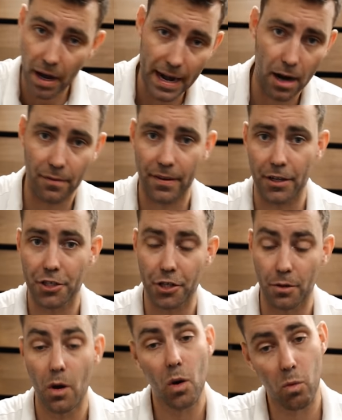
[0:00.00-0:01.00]
buy a narrow-fitting
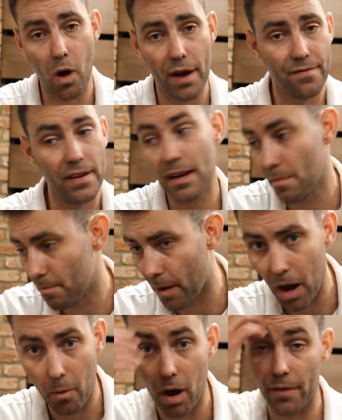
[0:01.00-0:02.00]
shoe. Wide feet,
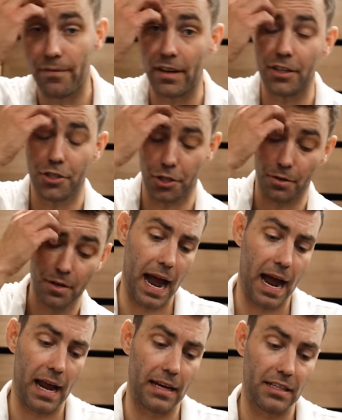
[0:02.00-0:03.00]
buy a wide-fitting shoe.
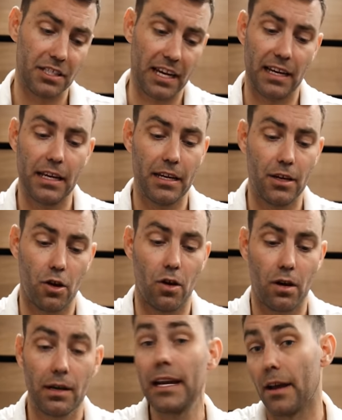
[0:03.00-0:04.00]
And secondly, you've
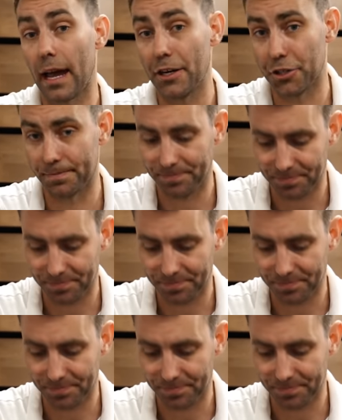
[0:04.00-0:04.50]
got cleat location.